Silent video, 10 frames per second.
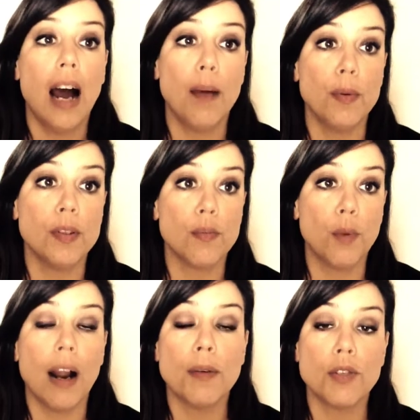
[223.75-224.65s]
I
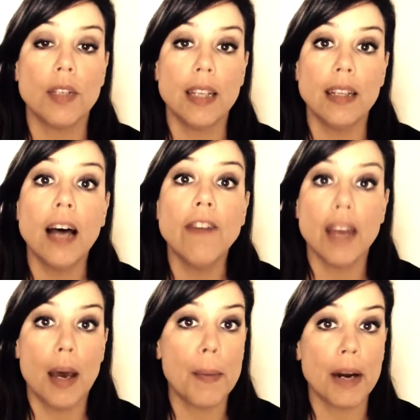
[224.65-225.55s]
was really loving it,